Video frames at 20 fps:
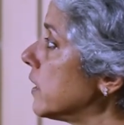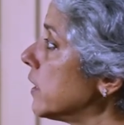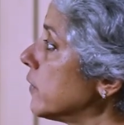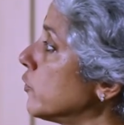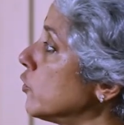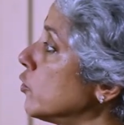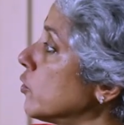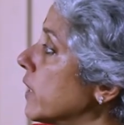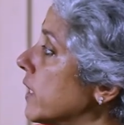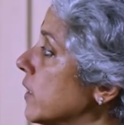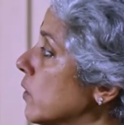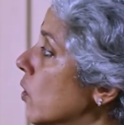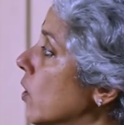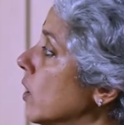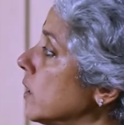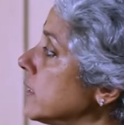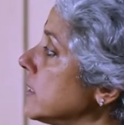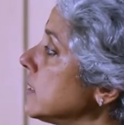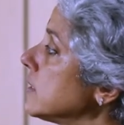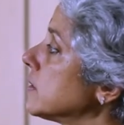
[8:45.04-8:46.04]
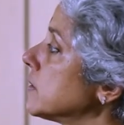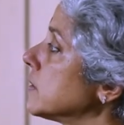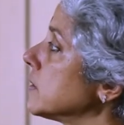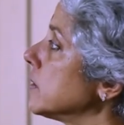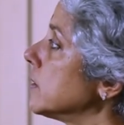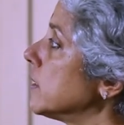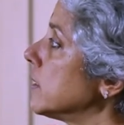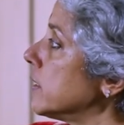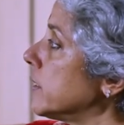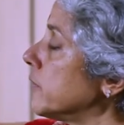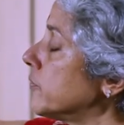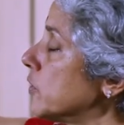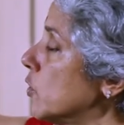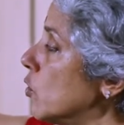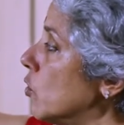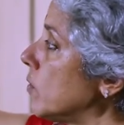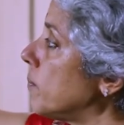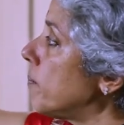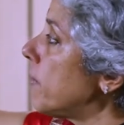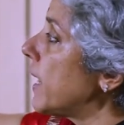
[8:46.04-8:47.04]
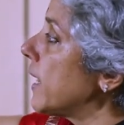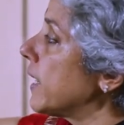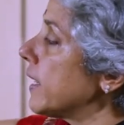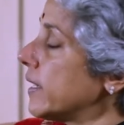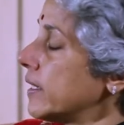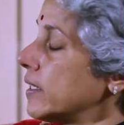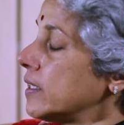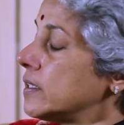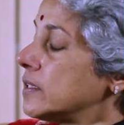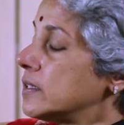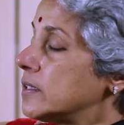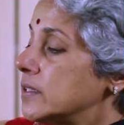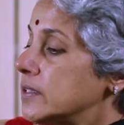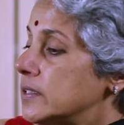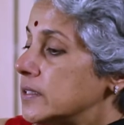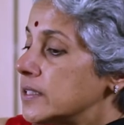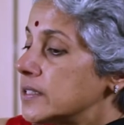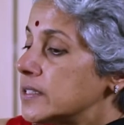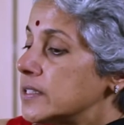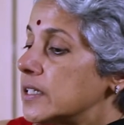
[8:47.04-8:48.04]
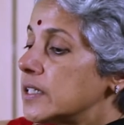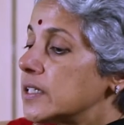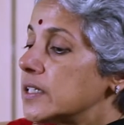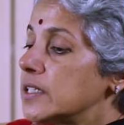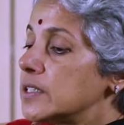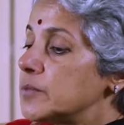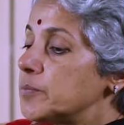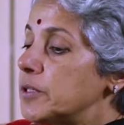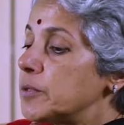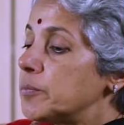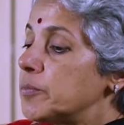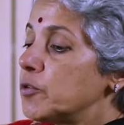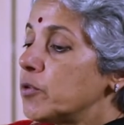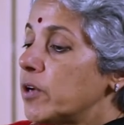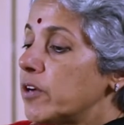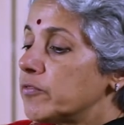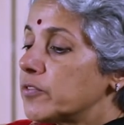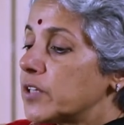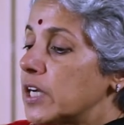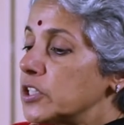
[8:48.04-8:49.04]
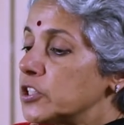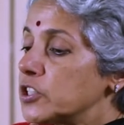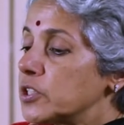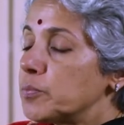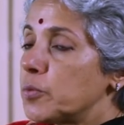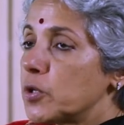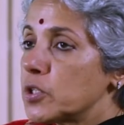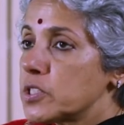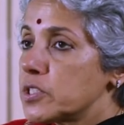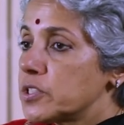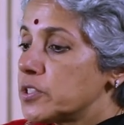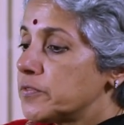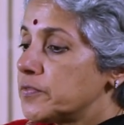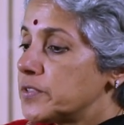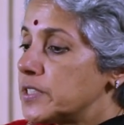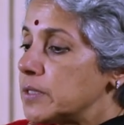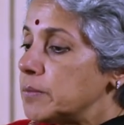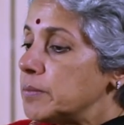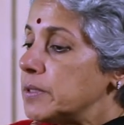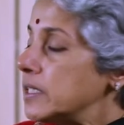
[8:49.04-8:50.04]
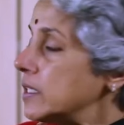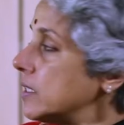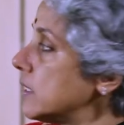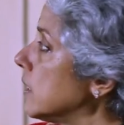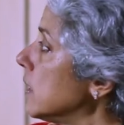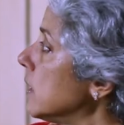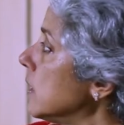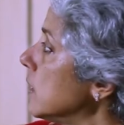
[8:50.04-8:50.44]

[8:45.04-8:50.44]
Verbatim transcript: if you look at all these, uh, if the whole pie, the circle is people who have culture positive T B.